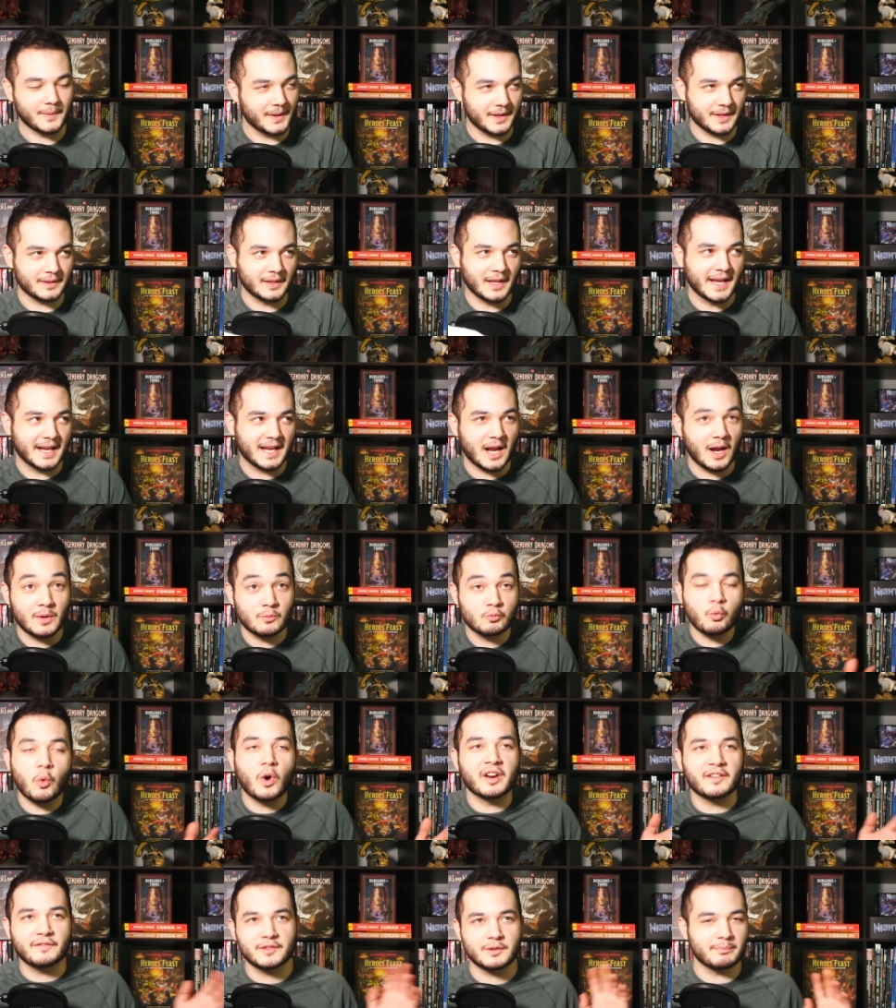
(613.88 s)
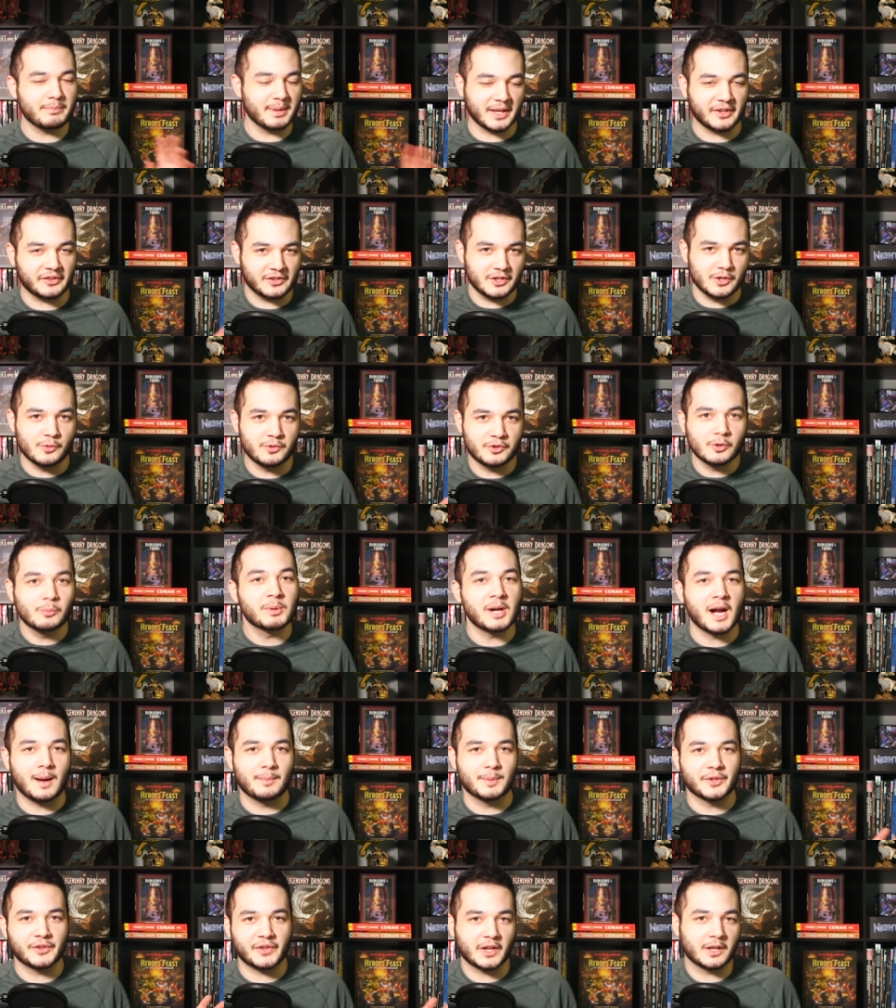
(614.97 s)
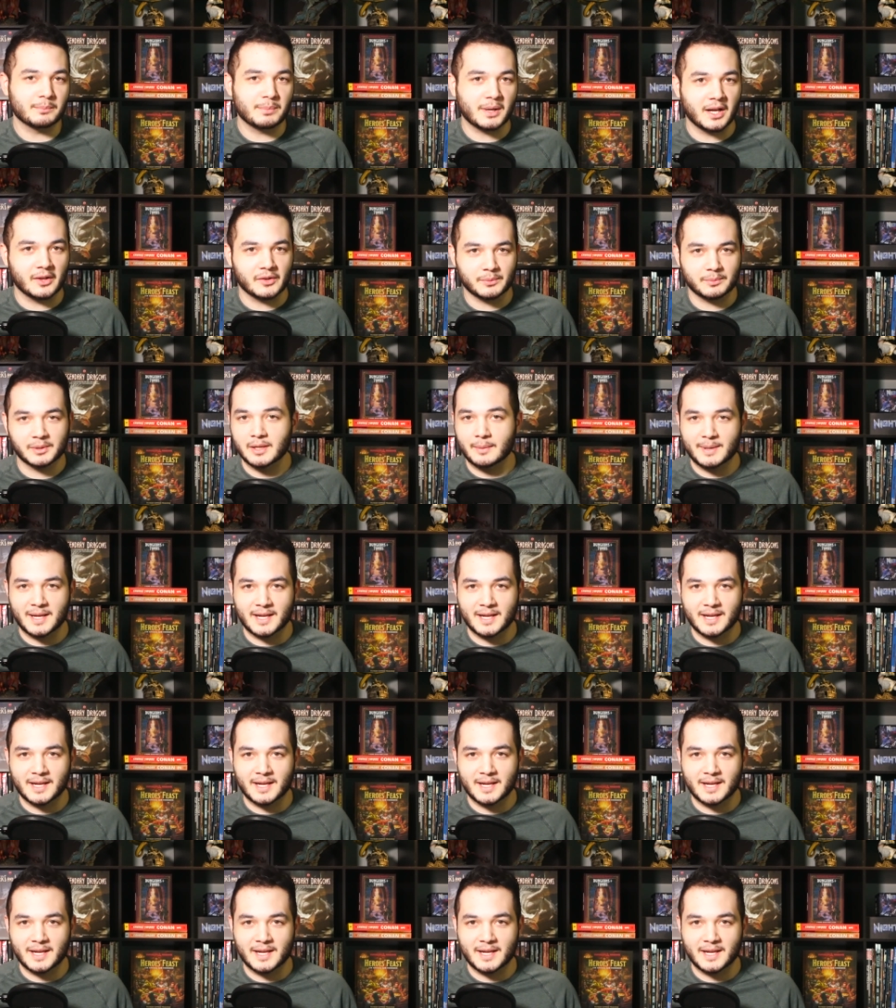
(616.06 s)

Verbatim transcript: uh, like uh, one of the best YouTube comments I could possibly